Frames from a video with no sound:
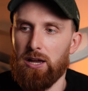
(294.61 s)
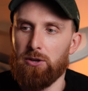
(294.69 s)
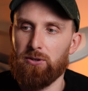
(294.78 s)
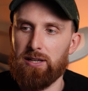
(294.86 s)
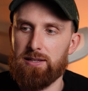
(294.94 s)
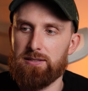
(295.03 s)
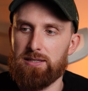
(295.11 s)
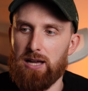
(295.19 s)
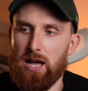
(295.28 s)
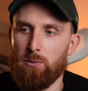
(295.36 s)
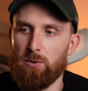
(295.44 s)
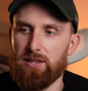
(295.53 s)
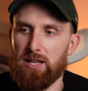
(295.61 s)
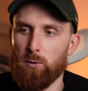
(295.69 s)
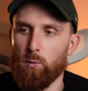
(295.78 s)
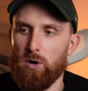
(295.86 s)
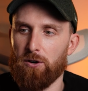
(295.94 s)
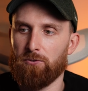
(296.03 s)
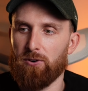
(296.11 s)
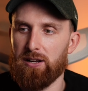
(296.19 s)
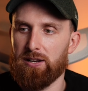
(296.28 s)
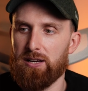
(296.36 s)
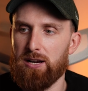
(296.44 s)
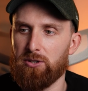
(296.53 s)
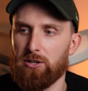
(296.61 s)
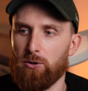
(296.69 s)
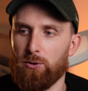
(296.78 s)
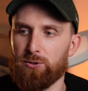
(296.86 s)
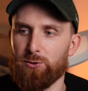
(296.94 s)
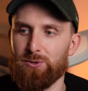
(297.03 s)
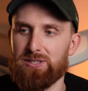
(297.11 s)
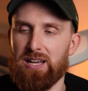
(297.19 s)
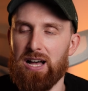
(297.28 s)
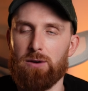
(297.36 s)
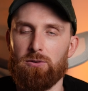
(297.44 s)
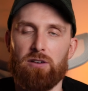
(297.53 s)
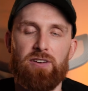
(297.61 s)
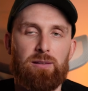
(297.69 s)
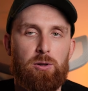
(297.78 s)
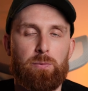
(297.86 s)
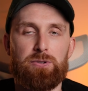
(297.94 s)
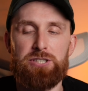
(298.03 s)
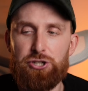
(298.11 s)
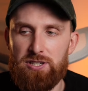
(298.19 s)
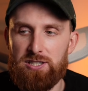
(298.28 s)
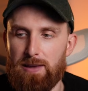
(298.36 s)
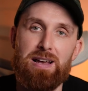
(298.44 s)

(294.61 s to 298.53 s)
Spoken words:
You can see our net worth right here. You can also see our available positions.